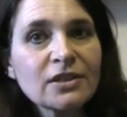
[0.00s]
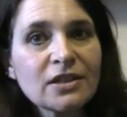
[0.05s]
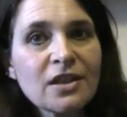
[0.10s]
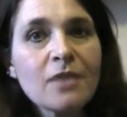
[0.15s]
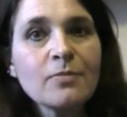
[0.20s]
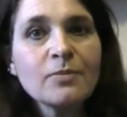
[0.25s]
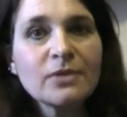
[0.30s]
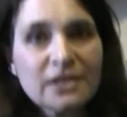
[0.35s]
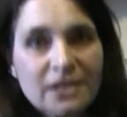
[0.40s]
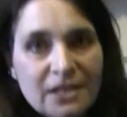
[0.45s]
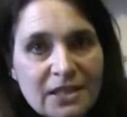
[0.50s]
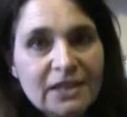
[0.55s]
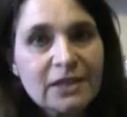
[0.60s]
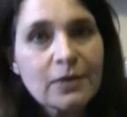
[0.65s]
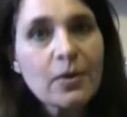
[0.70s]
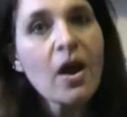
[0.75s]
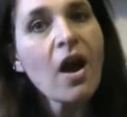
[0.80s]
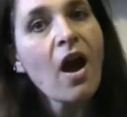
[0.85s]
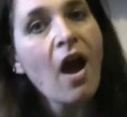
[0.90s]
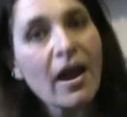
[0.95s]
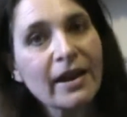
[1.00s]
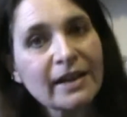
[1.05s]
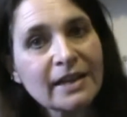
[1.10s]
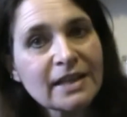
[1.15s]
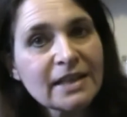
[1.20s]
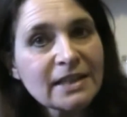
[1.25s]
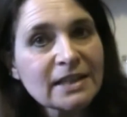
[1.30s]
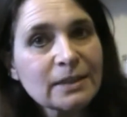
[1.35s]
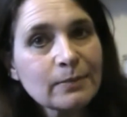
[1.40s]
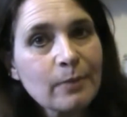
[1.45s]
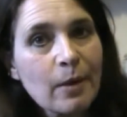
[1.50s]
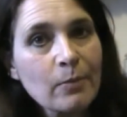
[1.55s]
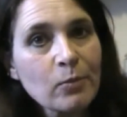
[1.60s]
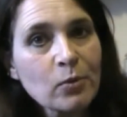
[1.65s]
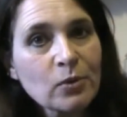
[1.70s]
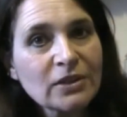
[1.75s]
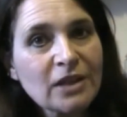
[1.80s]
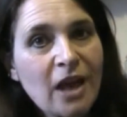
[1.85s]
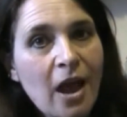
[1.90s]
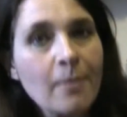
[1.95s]
and I'm sticking to it. I need to spend
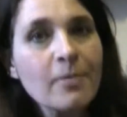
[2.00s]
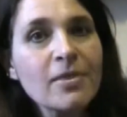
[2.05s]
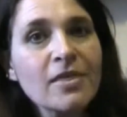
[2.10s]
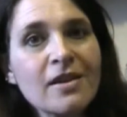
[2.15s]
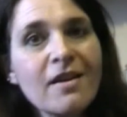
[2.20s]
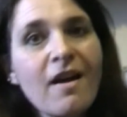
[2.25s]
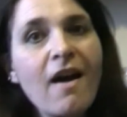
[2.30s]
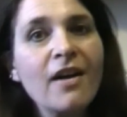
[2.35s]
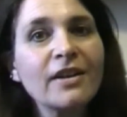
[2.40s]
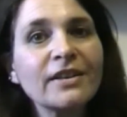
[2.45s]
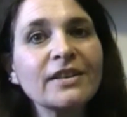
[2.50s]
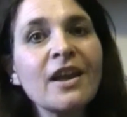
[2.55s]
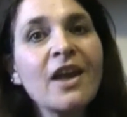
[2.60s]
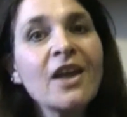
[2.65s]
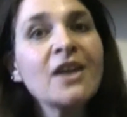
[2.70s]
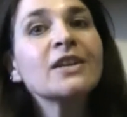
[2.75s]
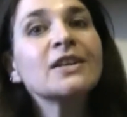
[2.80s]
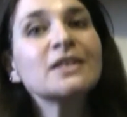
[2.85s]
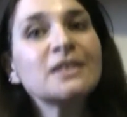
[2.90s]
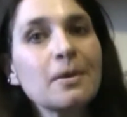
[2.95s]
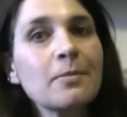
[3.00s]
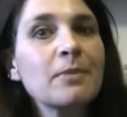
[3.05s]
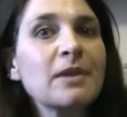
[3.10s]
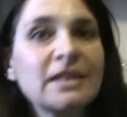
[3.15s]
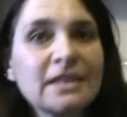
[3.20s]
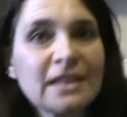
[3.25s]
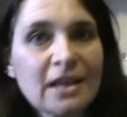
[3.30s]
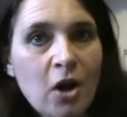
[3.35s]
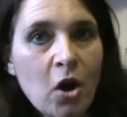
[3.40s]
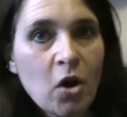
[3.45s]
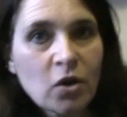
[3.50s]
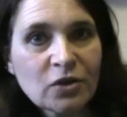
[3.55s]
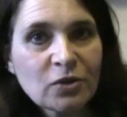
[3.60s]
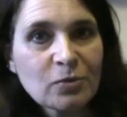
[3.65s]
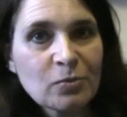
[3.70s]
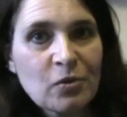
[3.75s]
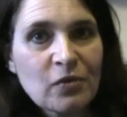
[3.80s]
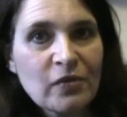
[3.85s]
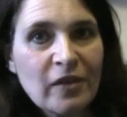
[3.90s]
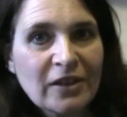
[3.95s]
more time in the garden because I'm eating lots
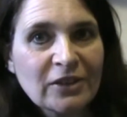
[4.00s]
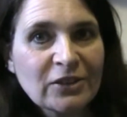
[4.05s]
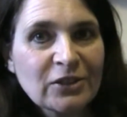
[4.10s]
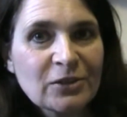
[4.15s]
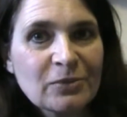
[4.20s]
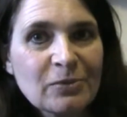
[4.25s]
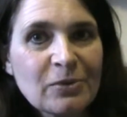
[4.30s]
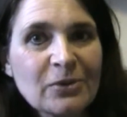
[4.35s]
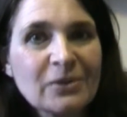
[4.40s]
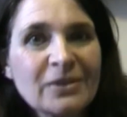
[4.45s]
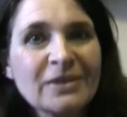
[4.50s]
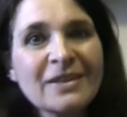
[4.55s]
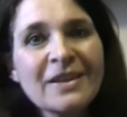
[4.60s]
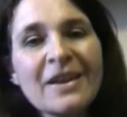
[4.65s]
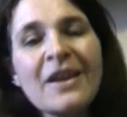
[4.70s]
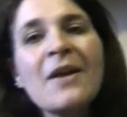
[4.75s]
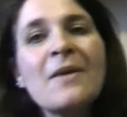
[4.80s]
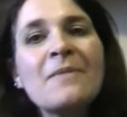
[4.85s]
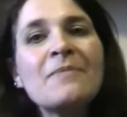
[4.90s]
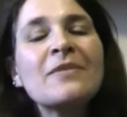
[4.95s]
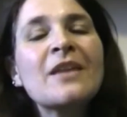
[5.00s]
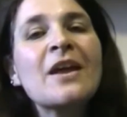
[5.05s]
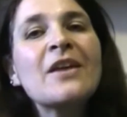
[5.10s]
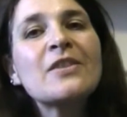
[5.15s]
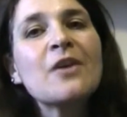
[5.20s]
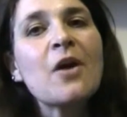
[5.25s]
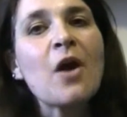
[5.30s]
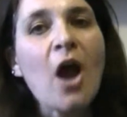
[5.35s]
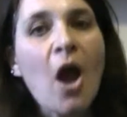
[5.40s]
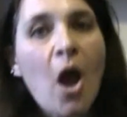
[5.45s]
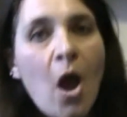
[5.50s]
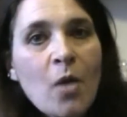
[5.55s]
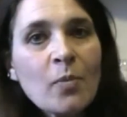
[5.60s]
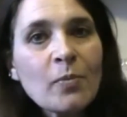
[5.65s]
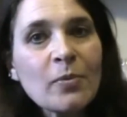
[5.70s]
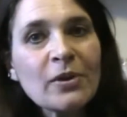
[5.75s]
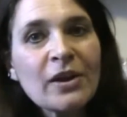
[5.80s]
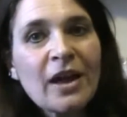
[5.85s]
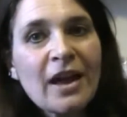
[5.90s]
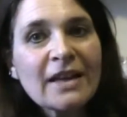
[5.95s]
more vegetables. So I hope
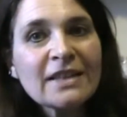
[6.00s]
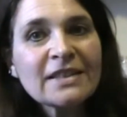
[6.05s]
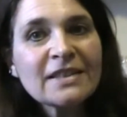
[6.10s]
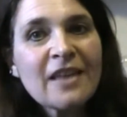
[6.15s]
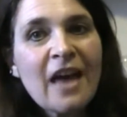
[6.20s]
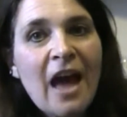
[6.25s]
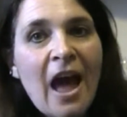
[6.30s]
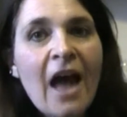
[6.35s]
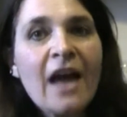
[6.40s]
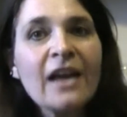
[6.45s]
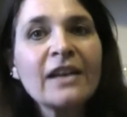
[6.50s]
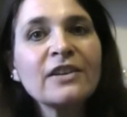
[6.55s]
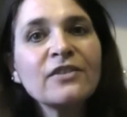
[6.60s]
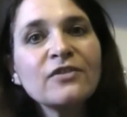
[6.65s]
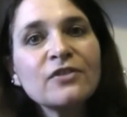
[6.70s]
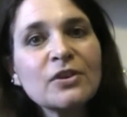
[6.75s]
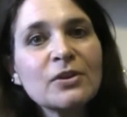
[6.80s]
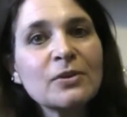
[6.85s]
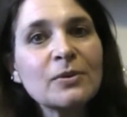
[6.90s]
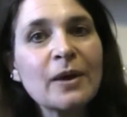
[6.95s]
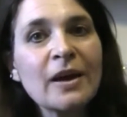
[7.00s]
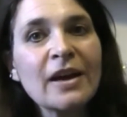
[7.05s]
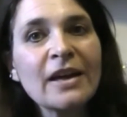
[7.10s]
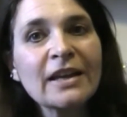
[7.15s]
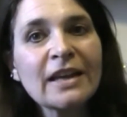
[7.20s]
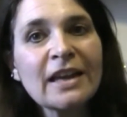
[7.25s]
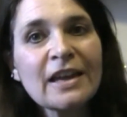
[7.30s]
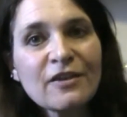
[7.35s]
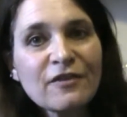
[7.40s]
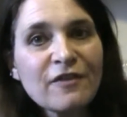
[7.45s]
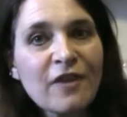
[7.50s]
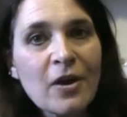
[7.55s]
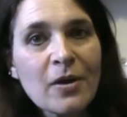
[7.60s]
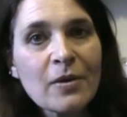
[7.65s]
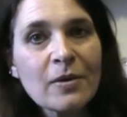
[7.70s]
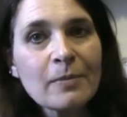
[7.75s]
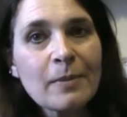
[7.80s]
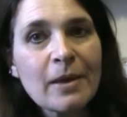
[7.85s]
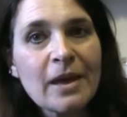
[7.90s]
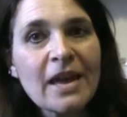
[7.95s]
you liked that, and if you keep
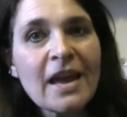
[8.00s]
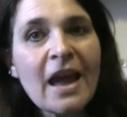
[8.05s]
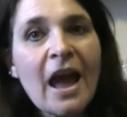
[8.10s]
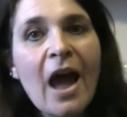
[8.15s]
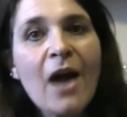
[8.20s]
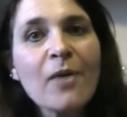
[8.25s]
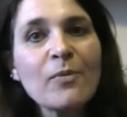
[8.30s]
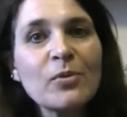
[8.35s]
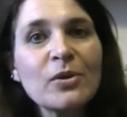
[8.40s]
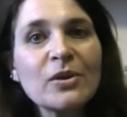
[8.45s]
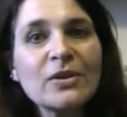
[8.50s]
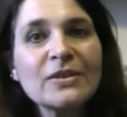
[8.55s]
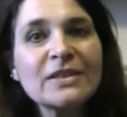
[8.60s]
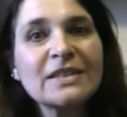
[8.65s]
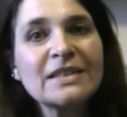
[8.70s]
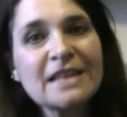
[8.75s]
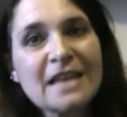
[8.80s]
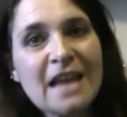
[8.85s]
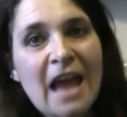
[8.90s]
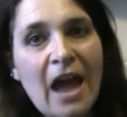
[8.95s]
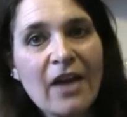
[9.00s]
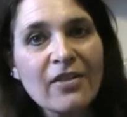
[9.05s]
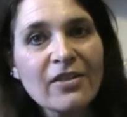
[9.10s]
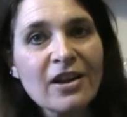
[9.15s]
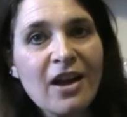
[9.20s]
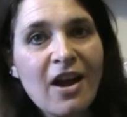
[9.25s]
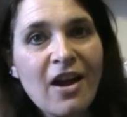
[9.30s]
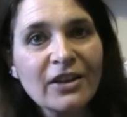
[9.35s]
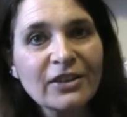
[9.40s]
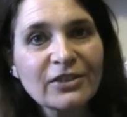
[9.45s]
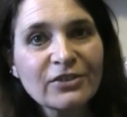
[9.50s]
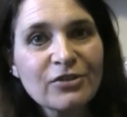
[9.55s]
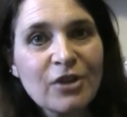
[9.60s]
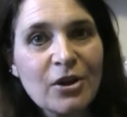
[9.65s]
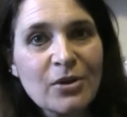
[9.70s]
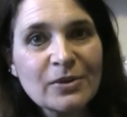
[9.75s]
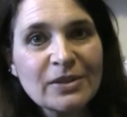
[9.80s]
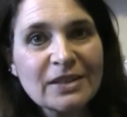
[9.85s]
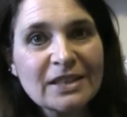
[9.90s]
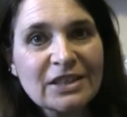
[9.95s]
following me, and we'll see how the garden
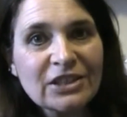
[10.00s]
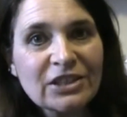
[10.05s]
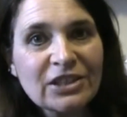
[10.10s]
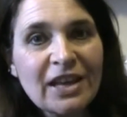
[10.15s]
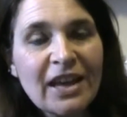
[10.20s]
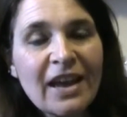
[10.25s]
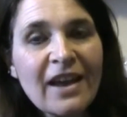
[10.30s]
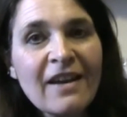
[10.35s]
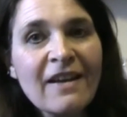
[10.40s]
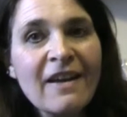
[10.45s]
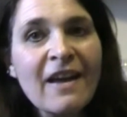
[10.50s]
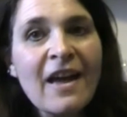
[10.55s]
grows this year,